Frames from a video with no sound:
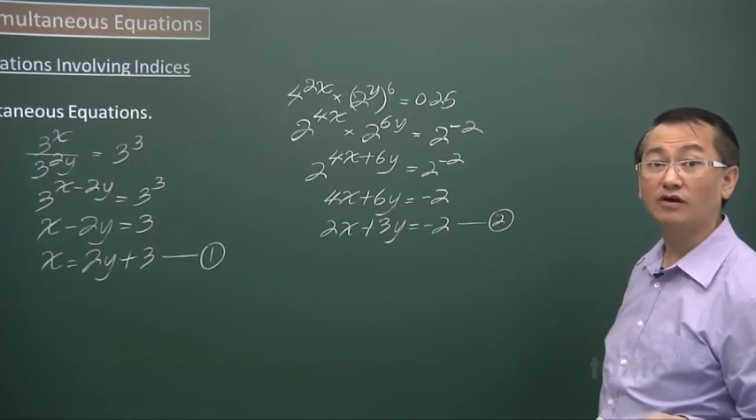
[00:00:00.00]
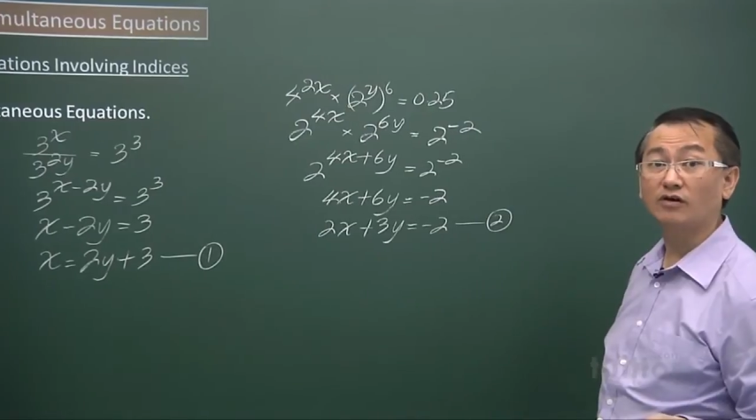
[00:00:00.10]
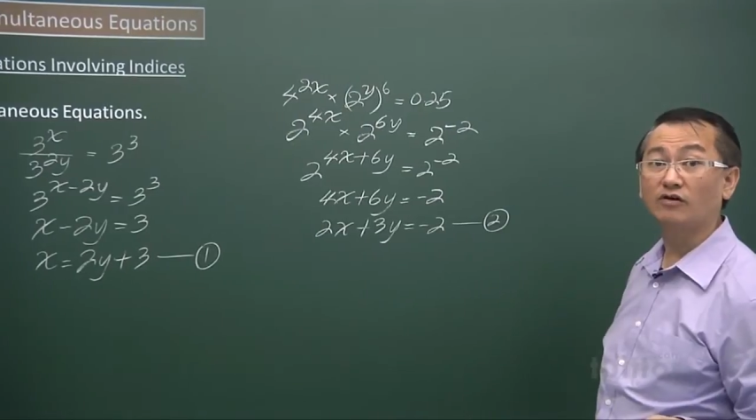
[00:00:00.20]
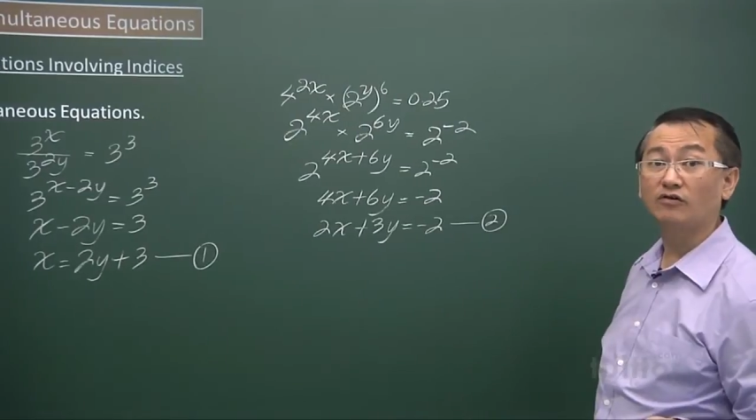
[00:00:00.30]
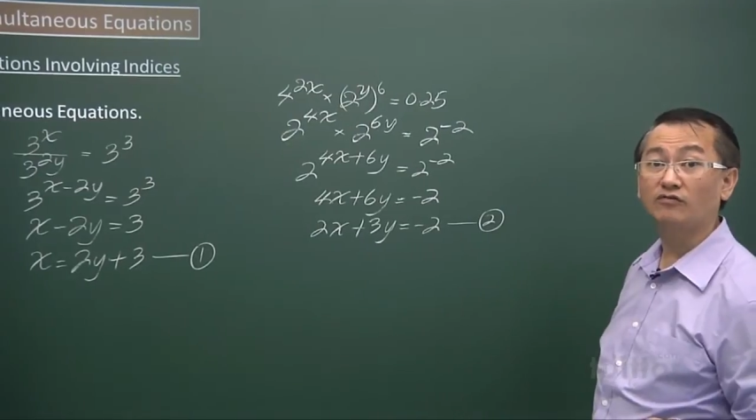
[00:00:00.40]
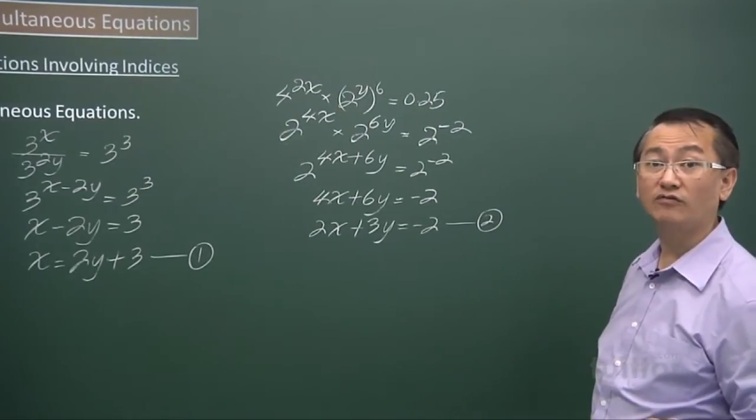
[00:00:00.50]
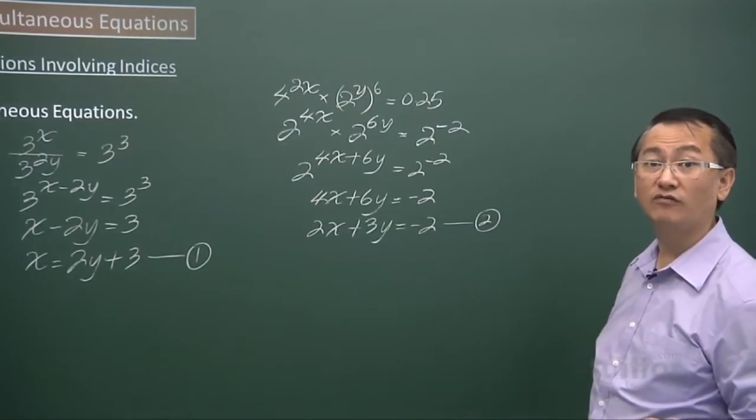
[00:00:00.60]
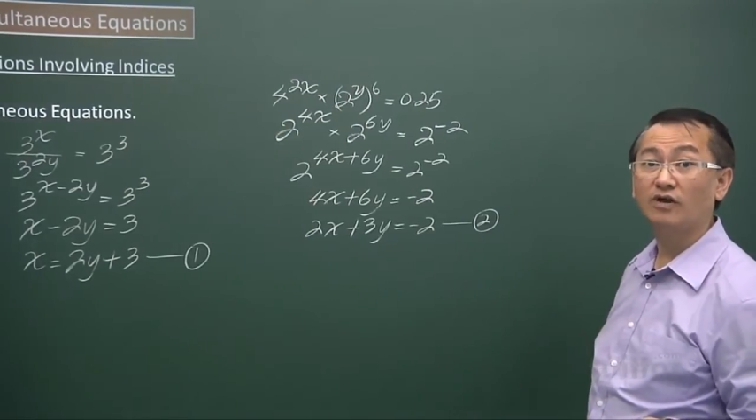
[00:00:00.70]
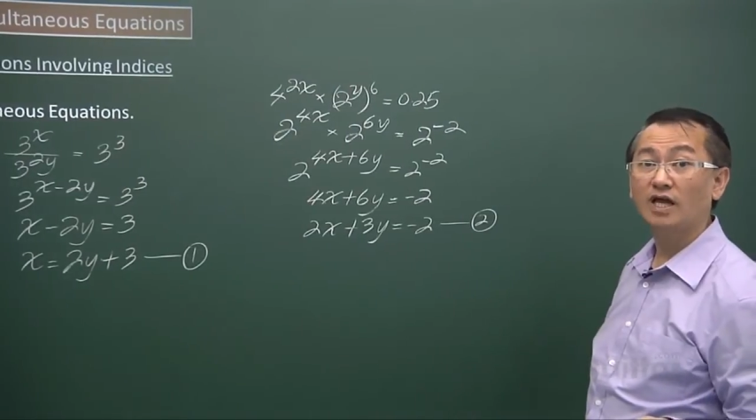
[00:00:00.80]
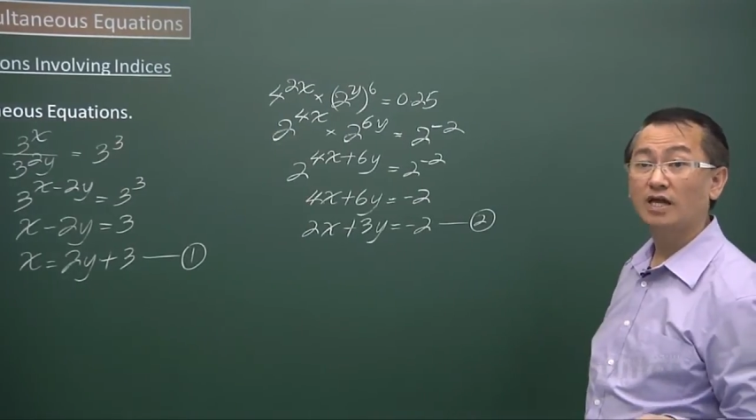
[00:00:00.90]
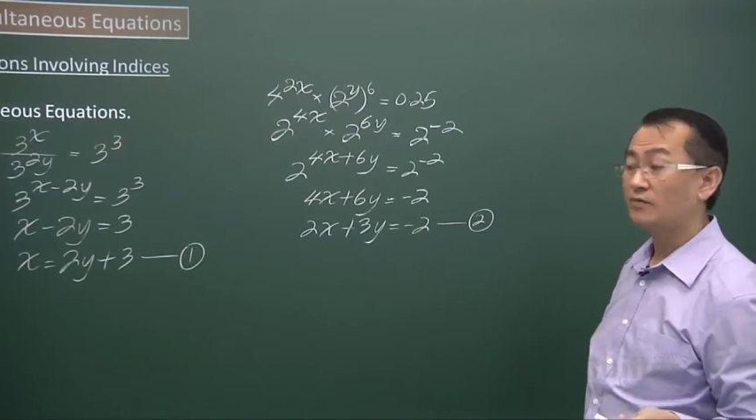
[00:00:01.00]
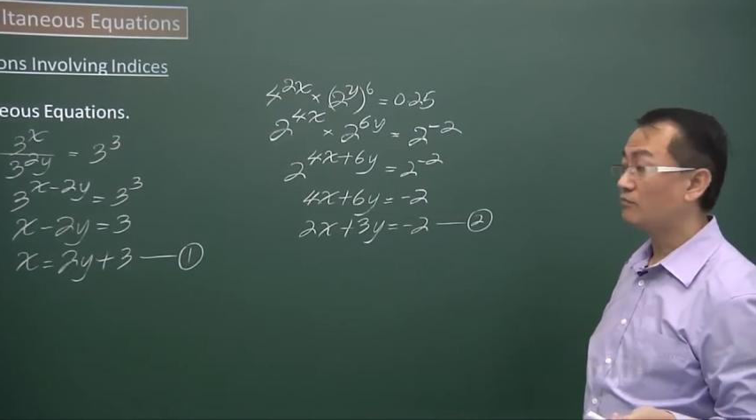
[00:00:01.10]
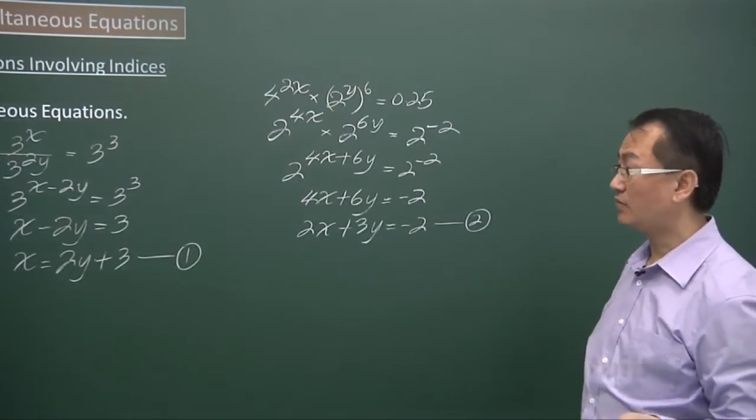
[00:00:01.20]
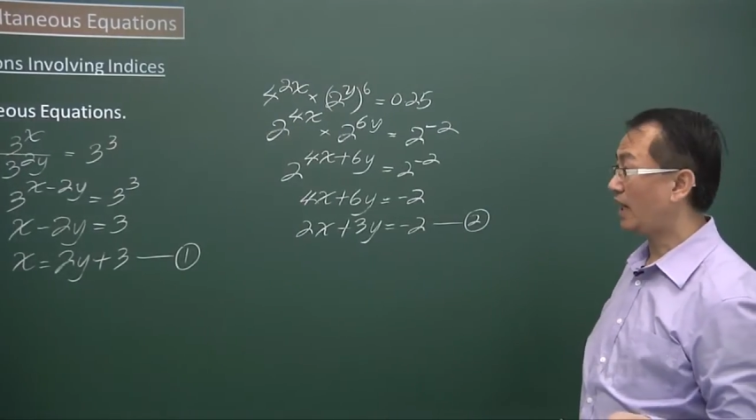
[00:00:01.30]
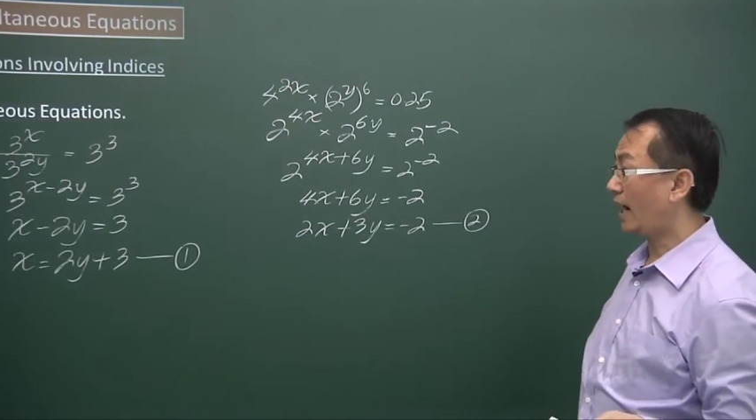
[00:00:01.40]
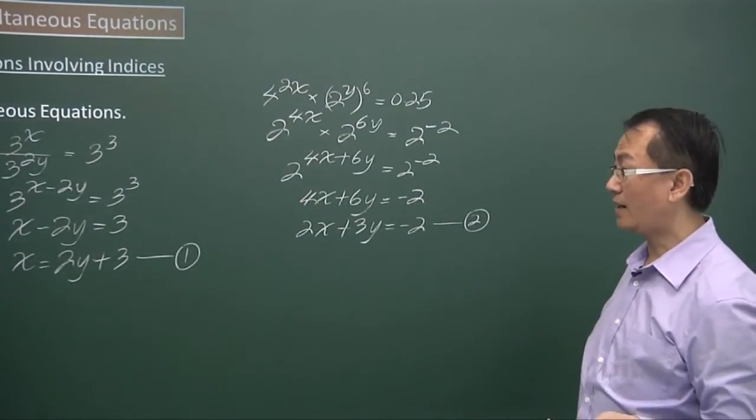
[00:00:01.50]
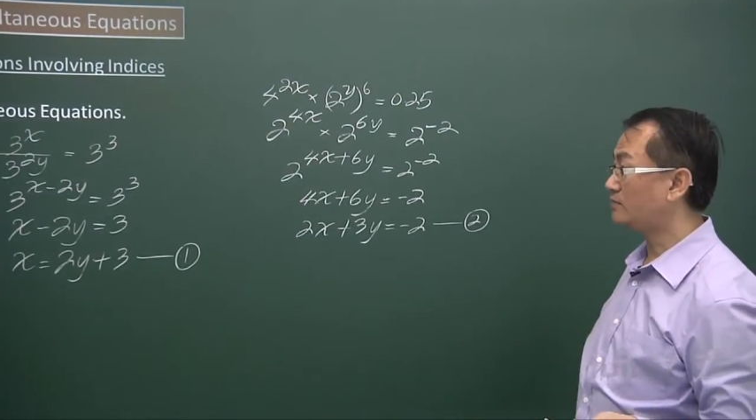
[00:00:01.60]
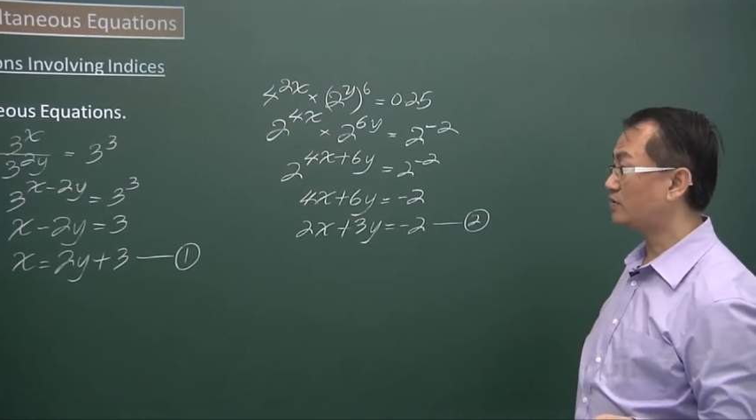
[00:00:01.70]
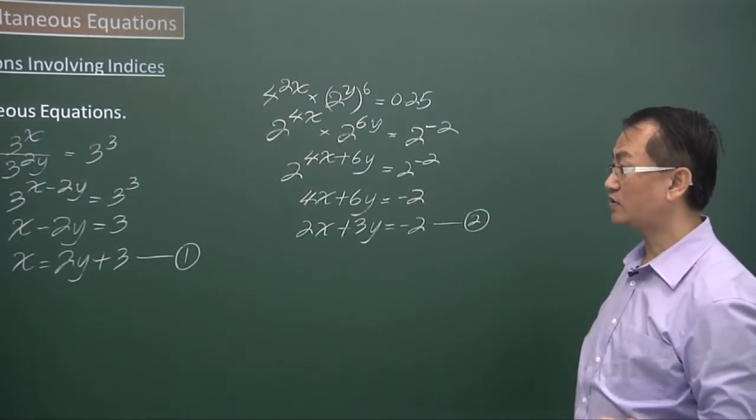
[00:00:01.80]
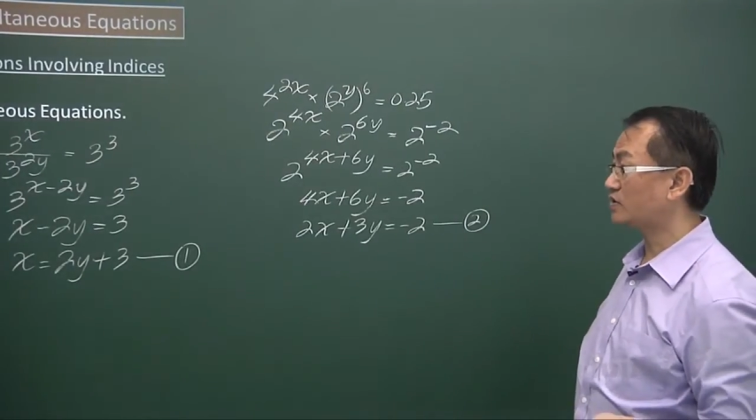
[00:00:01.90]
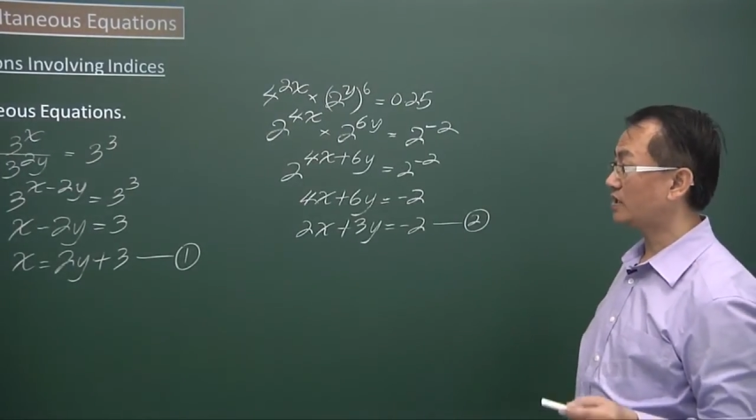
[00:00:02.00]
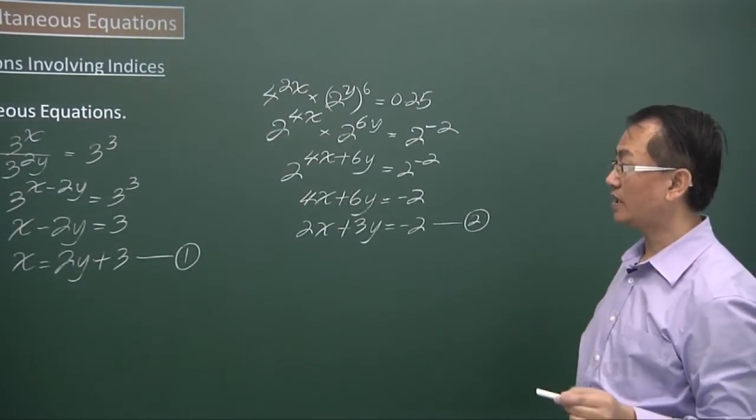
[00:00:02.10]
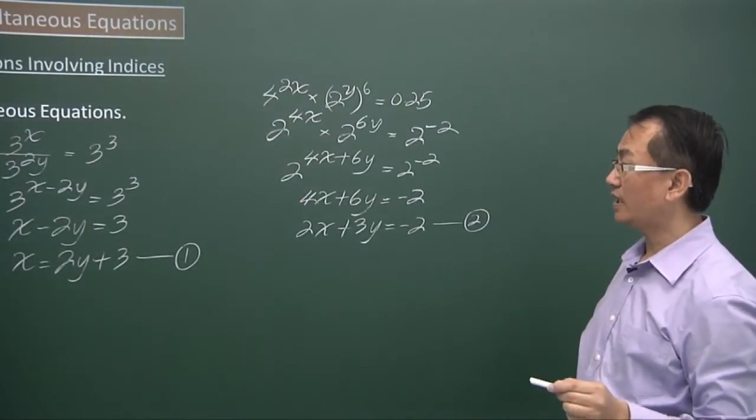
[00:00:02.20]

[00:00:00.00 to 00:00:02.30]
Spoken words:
of perhaps